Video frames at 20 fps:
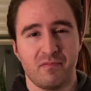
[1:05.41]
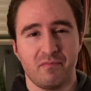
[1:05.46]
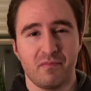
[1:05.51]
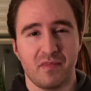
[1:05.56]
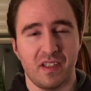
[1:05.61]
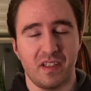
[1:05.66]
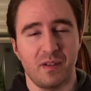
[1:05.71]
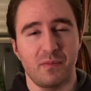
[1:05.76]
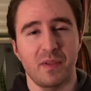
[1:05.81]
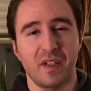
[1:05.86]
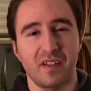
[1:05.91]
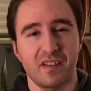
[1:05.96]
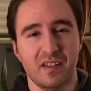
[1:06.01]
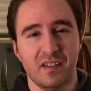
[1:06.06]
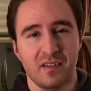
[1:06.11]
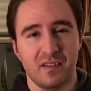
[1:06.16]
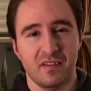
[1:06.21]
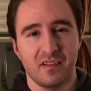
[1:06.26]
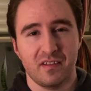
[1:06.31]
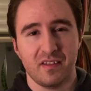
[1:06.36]
Think about it
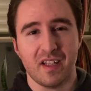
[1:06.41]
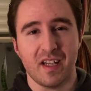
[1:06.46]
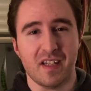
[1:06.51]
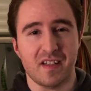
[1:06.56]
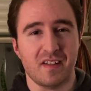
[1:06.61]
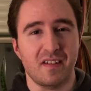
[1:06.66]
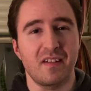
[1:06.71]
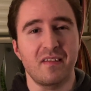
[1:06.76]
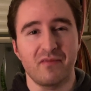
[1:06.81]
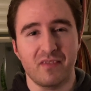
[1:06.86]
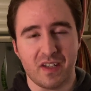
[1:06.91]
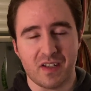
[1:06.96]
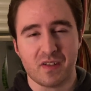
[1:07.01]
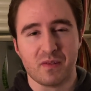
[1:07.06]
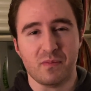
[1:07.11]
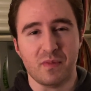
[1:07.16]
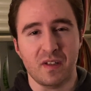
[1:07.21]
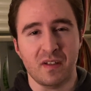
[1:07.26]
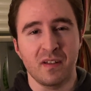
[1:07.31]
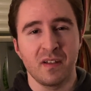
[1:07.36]
as an
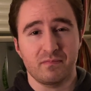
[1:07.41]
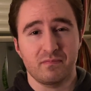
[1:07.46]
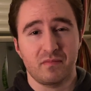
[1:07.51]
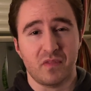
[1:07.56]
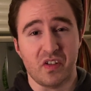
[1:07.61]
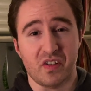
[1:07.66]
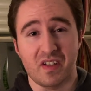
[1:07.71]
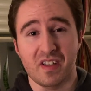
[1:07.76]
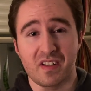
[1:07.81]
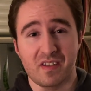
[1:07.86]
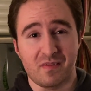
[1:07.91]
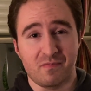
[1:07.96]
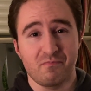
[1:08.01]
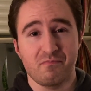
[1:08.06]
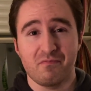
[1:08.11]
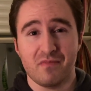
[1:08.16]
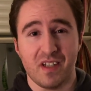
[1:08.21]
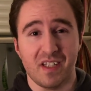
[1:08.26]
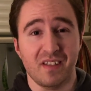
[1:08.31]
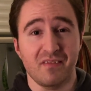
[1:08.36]
investment, because it is
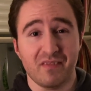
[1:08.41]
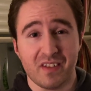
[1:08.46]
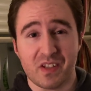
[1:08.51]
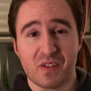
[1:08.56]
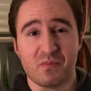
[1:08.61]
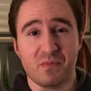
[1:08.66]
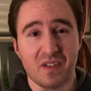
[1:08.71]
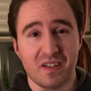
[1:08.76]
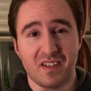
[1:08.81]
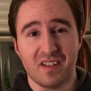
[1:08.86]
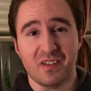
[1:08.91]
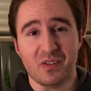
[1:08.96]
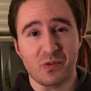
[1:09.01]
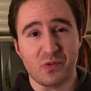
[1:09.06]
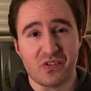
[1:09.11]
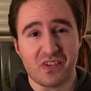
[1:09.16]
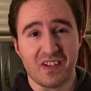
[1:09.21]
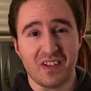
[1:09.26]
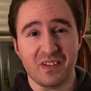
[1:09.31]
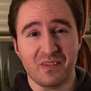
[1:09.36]
an investment in
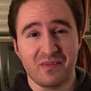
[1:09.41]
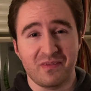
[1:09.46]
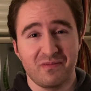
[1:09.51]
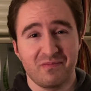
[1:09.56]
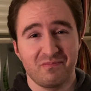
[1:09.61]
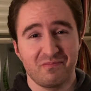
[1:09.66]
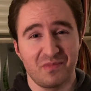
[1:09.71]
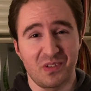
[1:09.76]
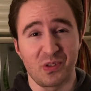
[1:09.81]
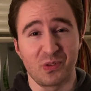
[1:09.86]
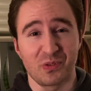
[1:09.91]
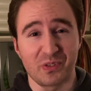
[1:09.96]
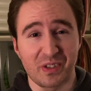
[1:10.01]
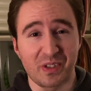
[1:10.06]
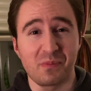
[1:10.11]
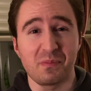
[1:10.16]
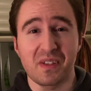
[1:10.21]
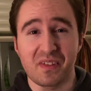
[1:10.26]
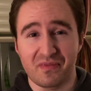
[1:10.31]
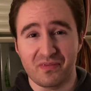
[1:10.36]
yourself. You're going to
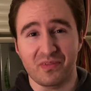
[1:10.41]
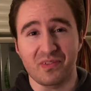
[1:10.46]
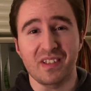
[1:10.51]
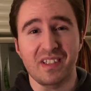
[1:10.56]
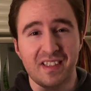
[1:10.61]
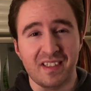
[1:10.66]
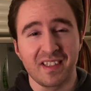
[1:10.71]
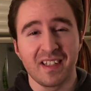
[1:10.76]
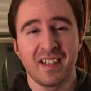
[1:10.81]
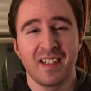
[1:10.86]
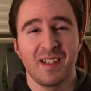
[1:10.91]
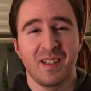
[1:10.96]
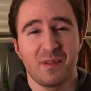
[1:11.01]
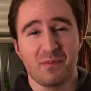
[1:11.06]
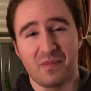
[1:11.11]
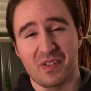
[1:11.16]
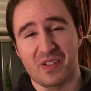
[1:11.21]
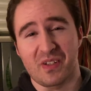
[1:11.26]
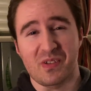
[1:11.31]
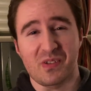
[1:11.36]
be free
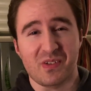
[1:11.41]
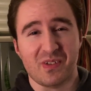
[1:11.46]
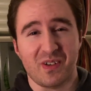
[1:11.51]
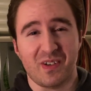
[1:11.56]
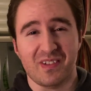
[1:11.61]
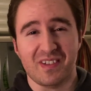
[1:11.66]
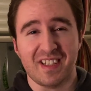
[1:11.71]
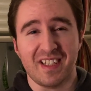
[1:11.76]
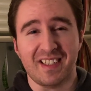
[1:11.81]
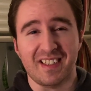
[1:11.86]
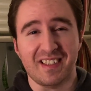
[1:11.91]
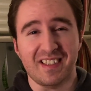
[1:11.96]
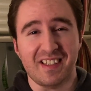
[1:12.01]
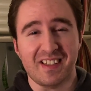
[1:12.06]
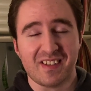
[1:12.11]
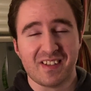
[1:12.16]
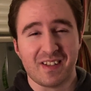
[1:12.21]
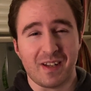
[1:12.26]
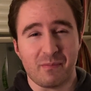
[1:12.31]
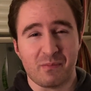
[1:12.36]
because you start taking these
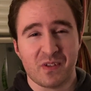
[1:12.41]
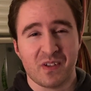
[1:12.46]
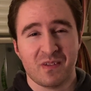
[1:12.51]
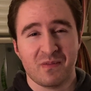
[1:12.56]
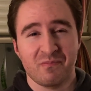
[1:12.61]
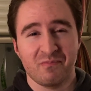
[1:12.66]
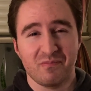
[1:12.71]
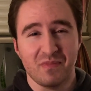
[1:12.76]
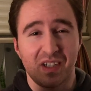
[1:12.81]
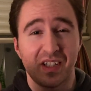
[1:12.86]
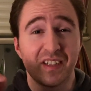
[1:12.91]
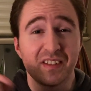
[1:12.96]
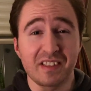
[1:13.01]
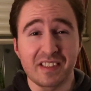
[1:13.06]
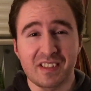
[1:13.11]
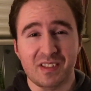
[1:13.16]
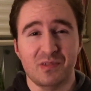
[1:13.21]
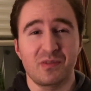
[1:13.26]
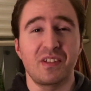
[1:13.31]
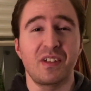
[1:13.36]
steps.
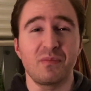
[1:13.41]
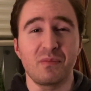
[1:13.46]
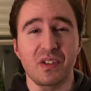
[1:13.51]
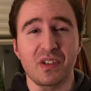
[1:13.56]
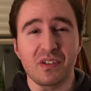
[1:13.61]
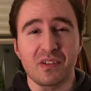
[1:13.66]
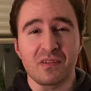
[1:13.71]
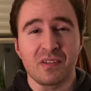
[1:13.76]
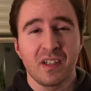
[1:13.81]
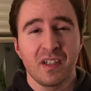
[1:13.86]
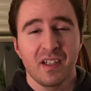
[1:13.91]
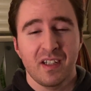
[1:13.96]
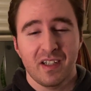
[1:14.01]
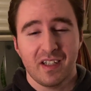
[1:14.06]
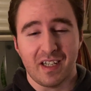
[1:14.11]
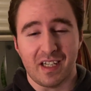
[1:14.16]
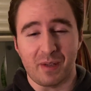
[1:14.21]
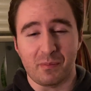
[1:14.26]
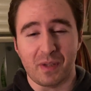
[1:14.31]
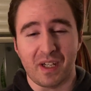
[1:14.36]
Links are down below,
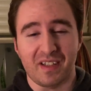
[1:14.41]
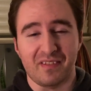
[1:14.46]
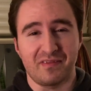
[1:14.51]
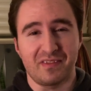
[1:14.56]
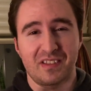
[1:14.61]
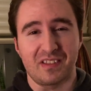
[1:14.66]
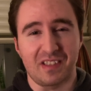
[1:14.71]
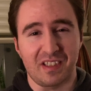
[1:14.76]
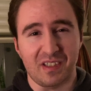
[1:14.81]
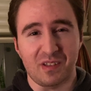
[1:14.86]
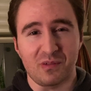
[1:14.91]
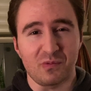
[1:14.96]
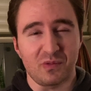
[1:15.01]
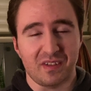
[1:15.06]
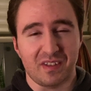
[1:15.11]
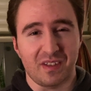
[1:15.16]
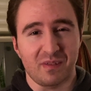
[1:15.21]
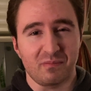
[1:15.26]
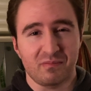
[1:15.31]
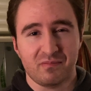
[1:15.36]
and I'm not affiliated with
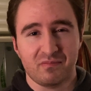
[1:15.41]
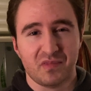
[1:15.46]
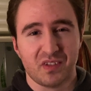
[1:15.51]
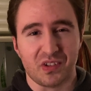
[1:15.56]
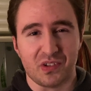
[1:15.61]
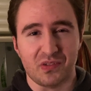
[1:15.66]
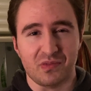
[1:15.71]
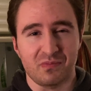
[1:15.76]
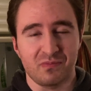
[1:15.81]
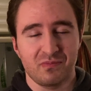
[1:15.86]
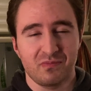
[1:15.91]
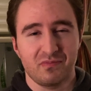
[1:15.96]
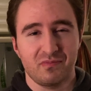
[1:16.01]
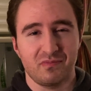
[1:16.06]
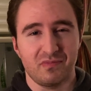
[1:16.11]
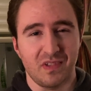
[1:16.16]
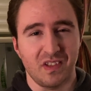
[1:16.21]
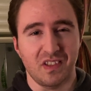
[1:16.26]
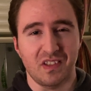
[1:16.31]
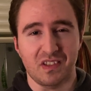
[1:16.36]
them, so
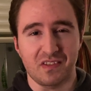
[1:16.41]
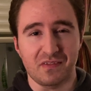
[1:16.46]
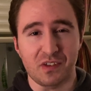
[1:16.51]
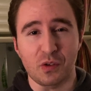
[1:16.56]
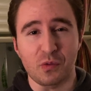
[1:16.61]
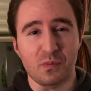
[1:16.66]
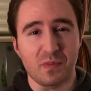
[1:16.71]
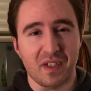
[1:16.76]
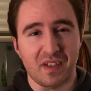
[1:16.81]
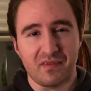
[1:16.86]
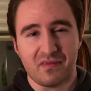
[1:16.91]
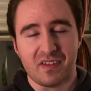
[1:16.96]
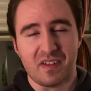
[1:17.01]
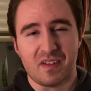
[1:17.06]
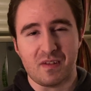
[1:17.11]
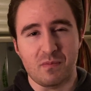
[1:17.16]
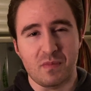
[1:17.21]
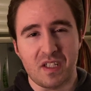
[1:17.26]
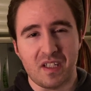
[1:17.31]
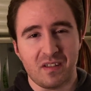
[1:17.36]
this is of no benefit
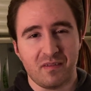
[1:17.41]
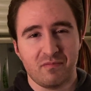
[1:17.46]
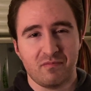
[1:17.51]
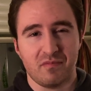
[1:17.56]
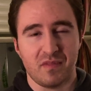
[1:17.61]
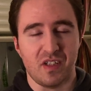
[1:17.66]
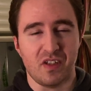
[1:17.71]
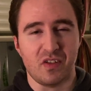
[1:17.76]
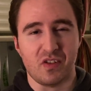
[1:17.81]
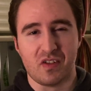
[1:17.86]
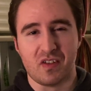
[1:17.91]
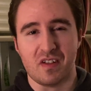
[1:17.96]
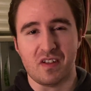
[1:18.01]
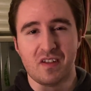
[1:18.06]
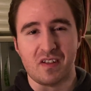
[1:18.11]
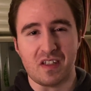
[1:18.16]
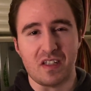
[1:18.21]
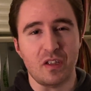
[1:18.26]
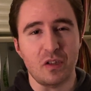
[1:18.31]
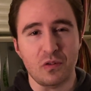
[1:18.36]
to me. It's just to
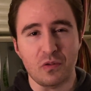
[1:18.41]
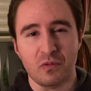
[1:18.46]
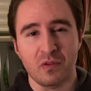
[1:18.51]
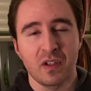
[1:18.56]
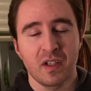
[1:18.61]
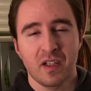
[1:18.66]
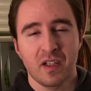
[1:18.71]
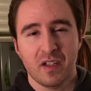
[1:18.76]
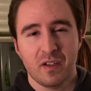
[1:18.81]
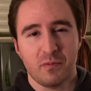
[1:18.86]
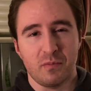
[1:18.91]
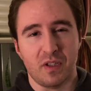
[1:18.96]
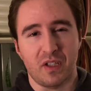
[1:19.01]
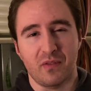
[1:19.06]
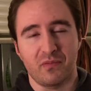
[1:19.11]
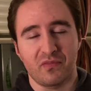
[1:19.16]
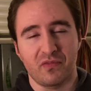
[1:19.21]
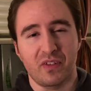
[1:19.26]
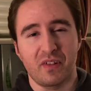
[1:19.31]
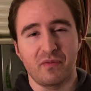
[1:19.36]
see you become
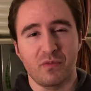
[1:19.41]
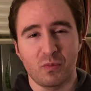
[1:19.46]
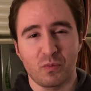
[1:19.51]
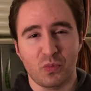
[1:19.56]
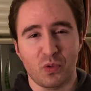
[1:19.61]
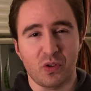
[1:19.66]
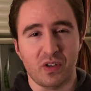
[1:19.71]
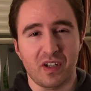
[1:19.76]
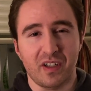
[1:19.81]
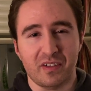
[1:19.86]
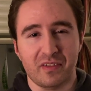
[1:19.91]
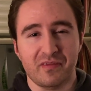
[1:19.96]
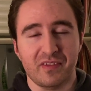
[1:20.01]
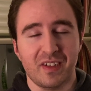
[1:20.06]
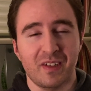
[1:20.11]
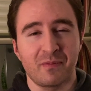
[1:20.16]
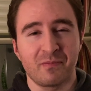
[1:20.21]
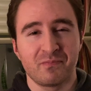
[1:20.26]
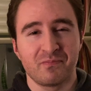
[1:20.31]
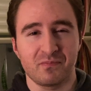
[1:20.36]
free from
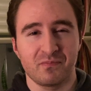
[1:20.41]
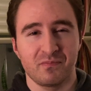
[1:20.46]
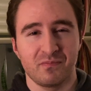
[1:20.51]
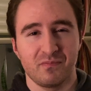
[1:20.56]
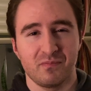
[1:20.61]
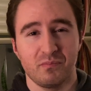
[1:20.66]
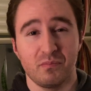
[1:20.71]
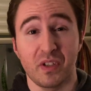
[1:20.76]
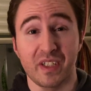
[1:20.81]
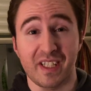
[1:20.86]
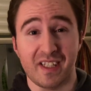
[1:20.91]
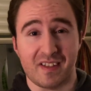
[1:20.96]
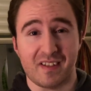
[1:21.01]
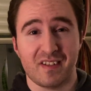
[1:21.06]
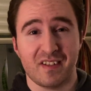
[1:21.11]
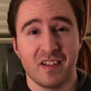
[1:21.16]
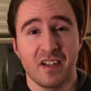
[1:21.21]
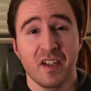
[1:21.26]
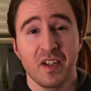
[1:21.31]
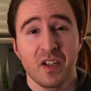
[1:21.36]
pornography. But yes,
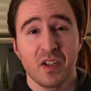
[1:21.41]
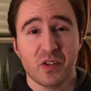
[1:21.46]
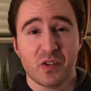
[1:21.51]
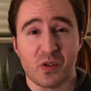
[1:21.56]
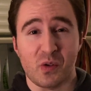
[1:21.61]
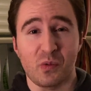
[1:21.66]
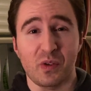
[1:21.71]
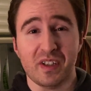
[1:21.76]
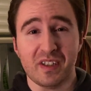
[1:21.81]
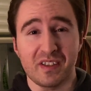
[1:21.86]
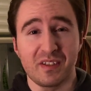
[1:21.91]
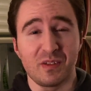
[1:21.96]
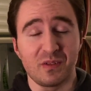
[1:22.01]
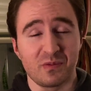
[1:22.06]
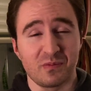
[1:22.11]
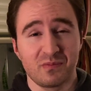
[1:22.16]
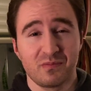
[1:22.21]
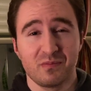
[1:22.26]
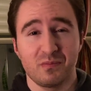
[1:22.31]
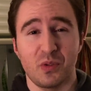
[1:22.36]
so what they do,
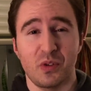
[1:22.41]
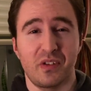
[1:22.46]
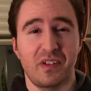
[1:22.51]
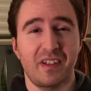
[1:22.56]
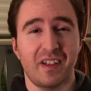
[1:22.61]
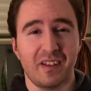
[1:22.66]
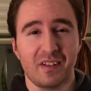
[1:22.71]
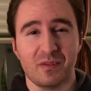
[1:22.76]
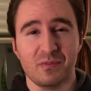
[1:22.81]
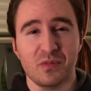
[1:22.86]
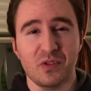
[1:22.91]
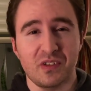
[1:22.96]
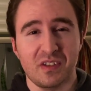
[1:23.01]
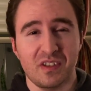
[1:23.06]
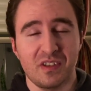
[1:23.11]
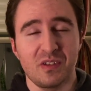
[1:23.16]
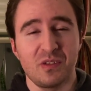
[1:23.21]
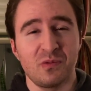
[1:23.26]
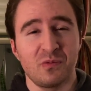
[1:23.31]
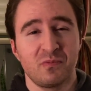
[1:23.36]
both Accountable to
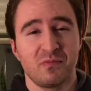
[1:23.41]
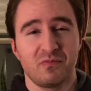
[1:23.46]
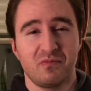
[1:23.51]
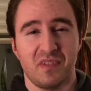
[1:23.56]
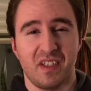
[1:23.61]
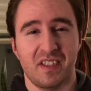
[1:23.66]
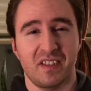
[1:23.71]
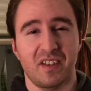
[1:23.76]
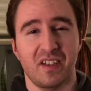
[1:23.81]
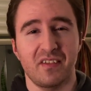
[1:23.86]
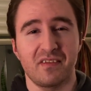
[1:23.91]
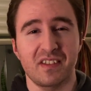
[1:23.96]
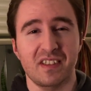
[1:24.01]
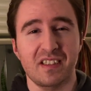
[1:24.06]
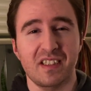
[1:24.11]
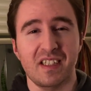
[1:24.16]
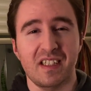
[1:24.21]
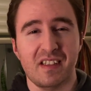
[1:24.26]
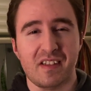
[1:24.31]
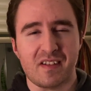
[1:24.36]
You and Covenant
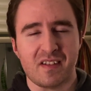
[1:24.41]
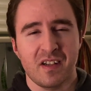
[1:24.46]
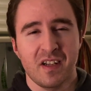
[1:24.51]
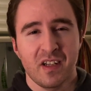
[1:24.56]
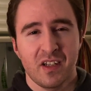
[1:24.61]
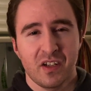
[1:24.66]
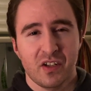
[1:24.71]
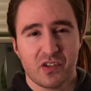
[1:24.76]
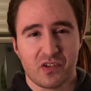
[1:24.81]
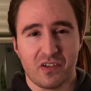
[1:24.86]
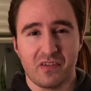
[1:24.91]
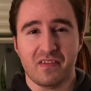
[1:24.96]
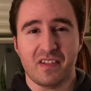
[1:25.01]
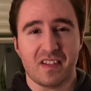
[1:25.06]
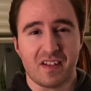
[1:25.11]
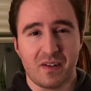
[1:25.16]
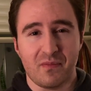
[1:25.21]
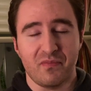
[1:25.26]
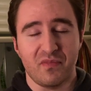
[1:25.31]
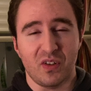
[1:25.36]
Eyes, serve the
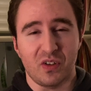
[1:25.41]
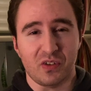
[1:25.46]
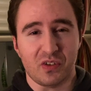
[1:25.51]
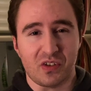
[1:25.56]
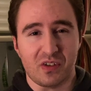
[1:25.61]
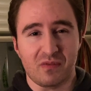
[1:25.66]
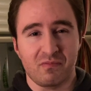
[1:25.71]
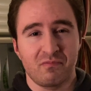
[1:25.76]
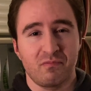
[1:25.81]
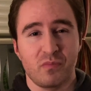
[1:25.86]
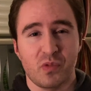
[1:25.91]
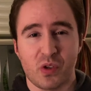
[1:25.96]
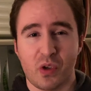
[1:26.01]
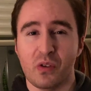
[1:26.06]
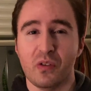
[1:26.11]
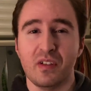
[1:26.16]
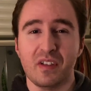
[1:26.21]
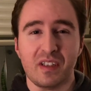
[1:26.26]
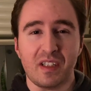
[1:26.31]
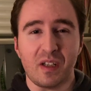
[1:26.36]
same function, so you
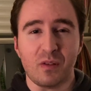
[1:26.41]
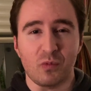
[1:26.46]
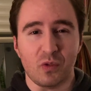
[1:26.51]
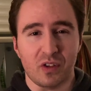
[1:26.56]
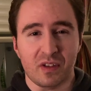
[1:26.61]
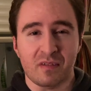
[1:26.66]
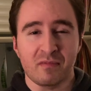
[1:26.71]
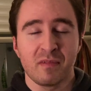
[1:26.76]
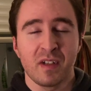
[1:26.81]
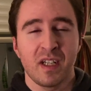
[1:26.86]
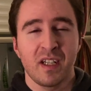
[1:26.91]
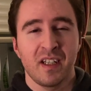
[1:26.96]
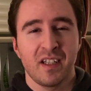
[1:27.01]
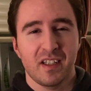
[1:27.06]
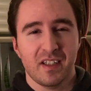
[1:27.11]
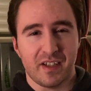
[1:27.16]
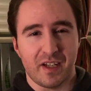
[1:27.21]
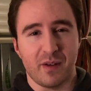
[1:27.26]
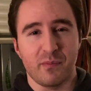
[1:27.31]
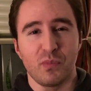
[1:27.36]
only need one,
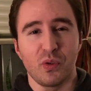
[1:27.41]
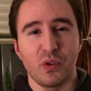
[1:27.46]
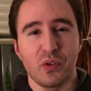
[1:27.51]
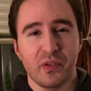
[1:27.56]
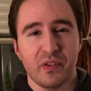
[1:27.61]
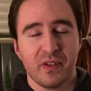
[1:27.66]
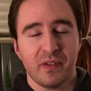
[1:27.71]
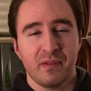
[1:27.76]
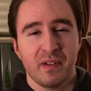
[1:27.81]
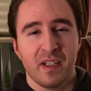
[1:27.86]
not both.